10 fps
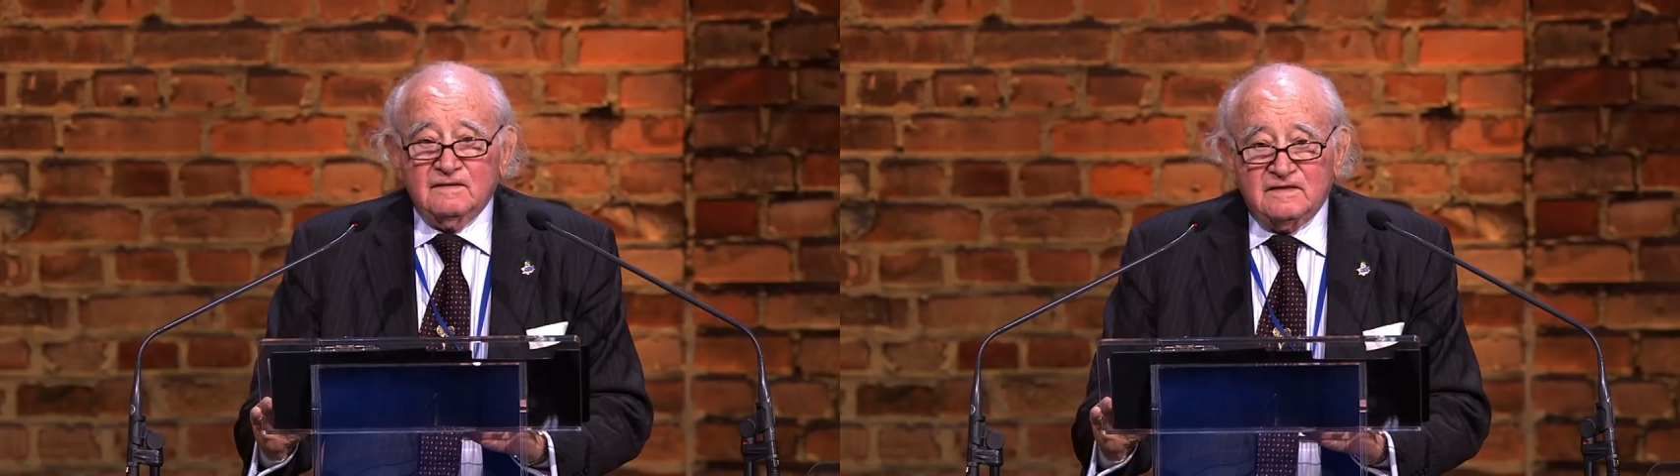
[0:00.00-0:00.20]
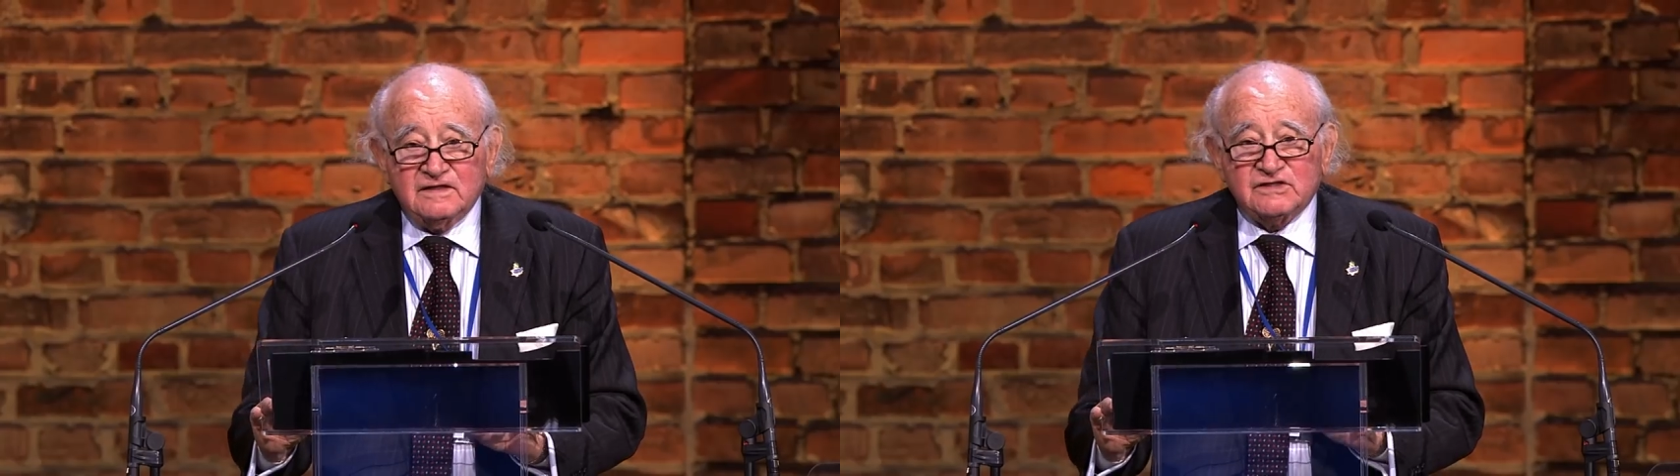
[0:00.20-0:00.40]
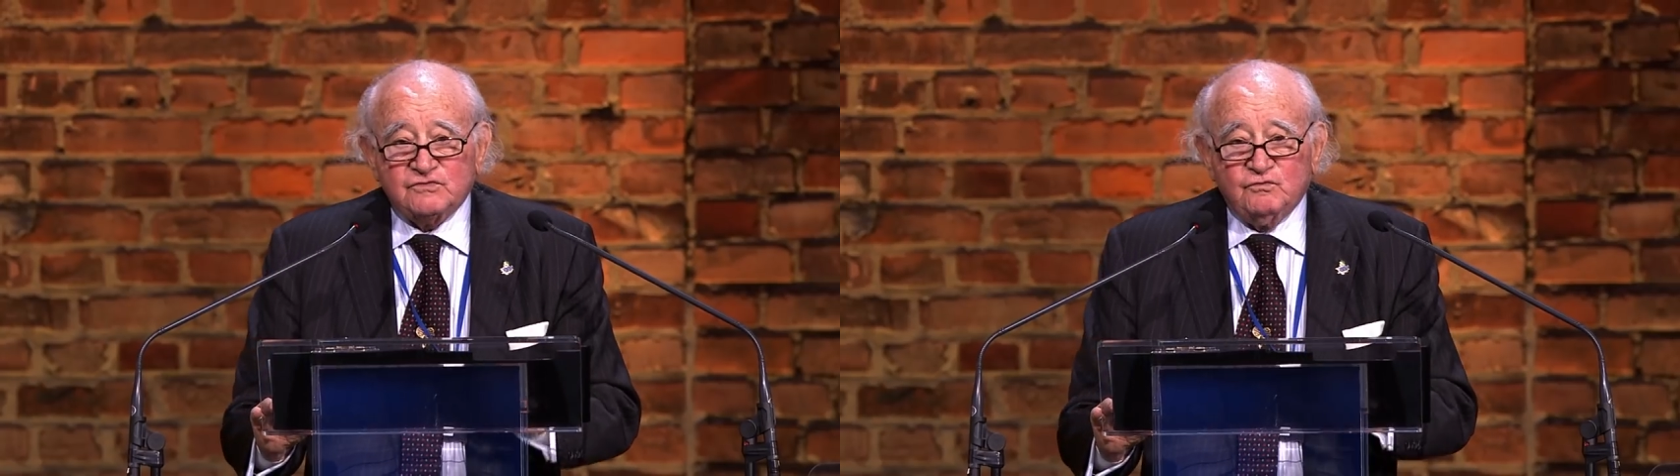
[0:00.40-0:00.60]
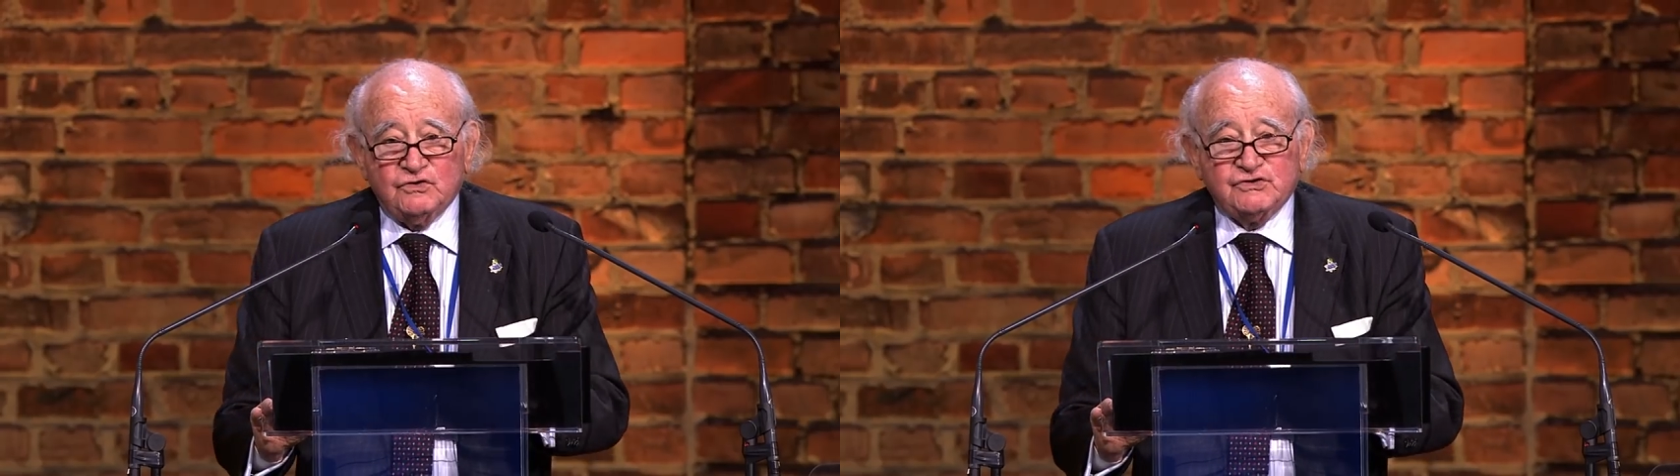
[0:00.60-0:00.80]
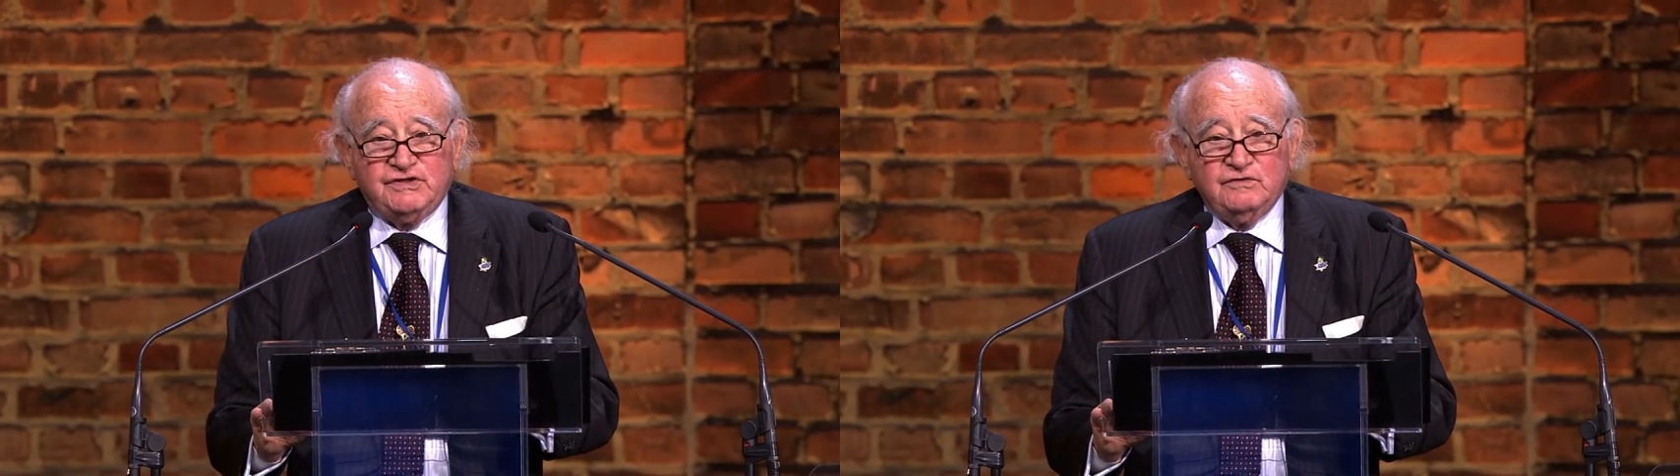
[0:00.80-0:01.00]
This
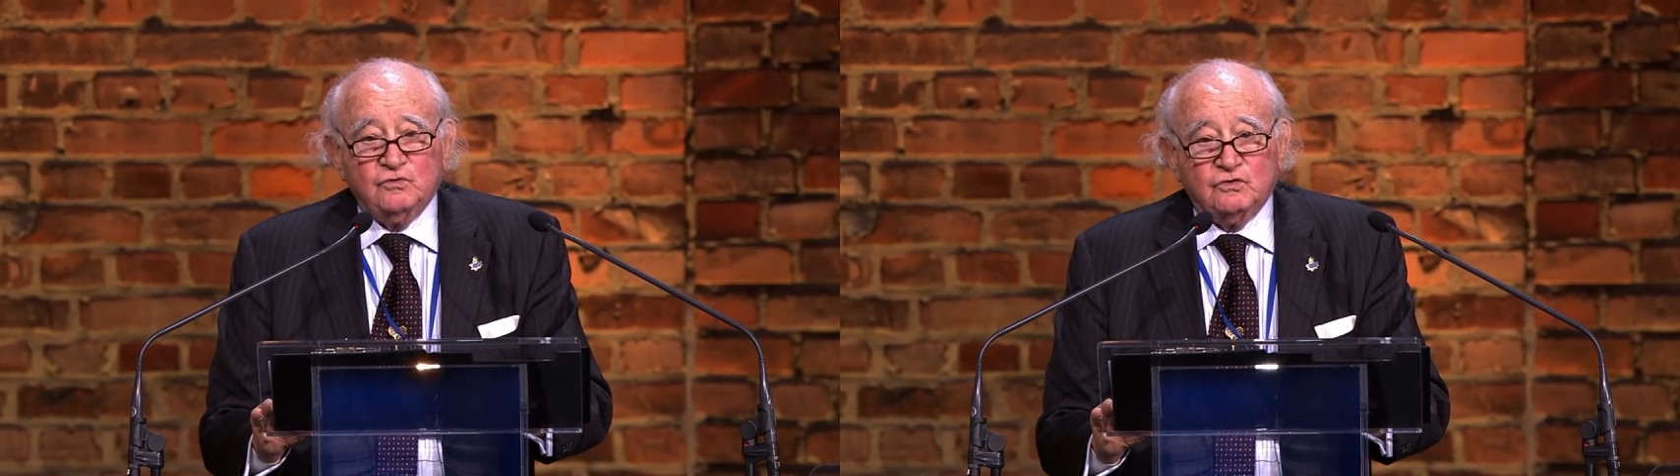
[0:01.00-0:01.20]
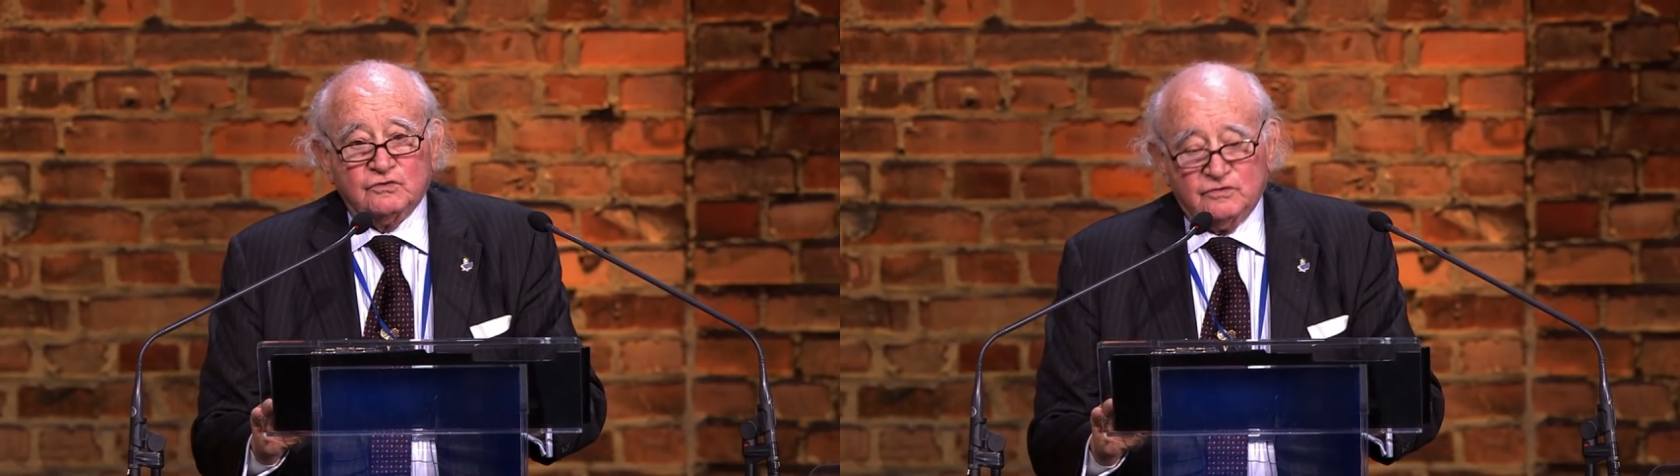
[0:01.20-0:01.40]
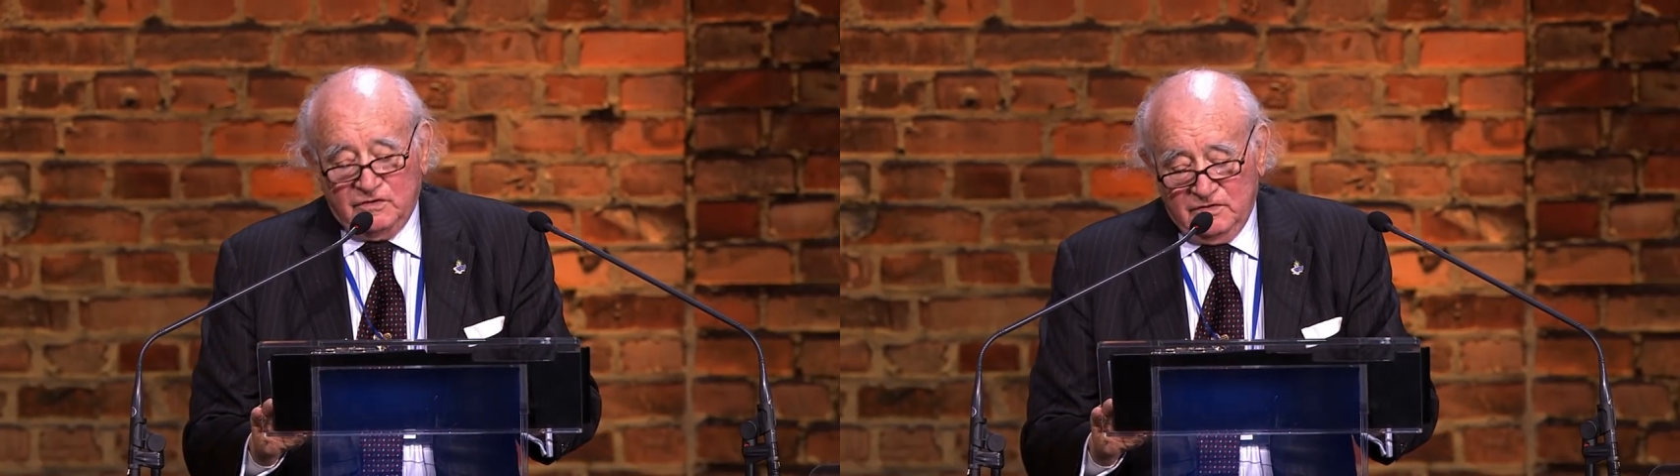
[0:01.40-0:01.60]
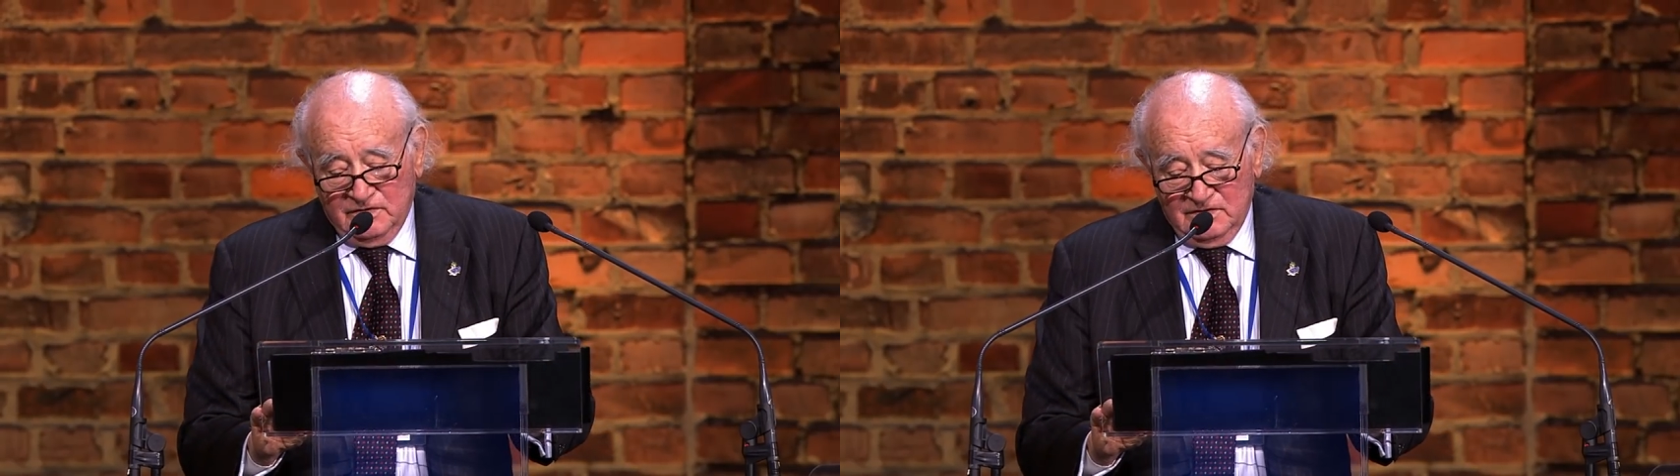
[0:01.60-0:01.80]
was the word